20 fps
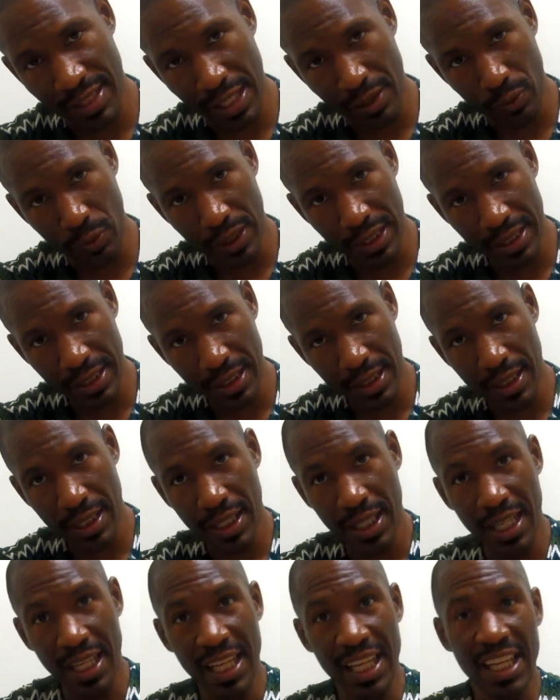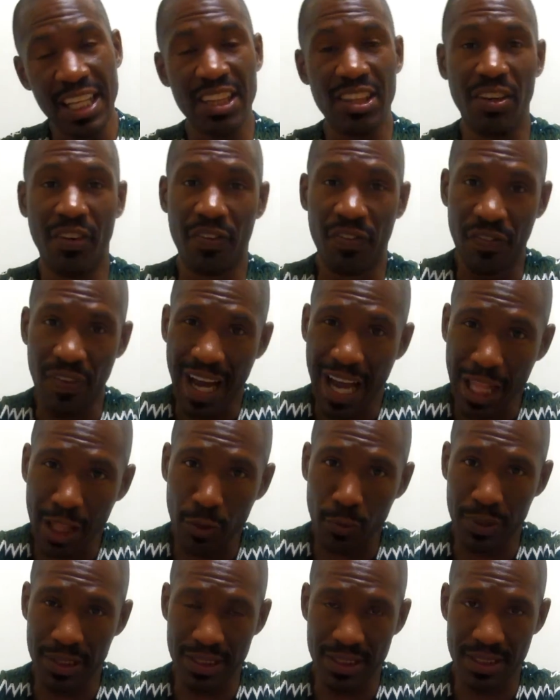that week. The
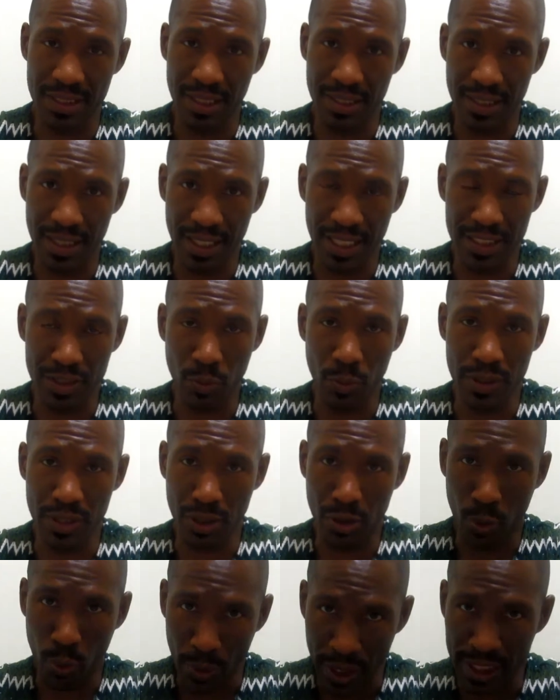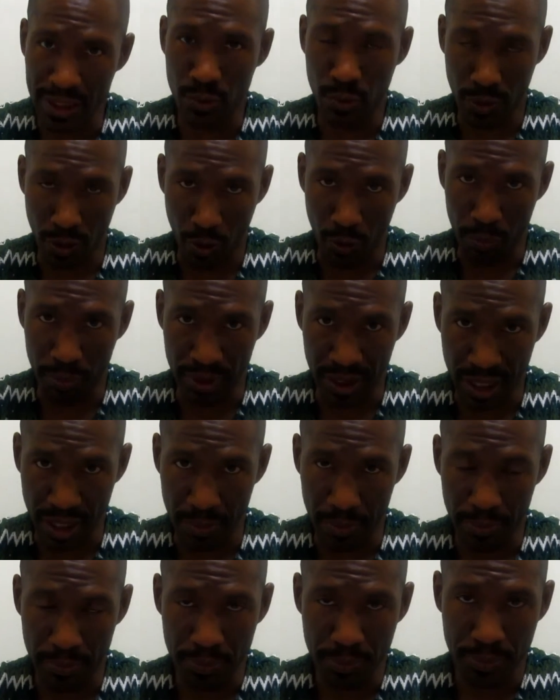following Sunday is when the quiz will open
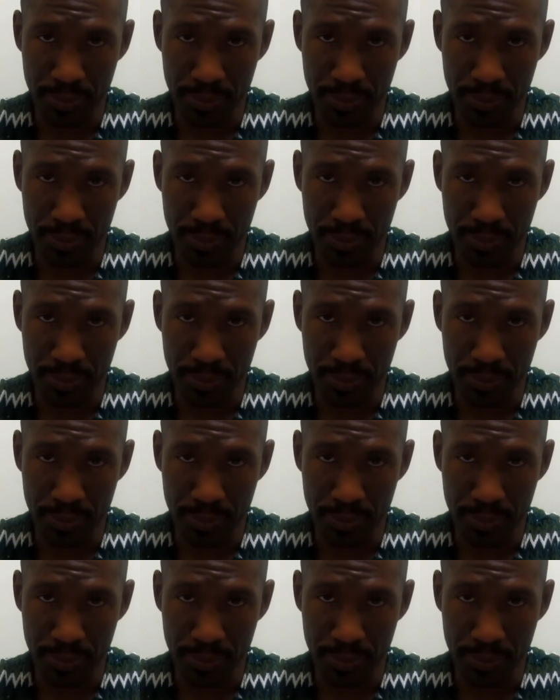up.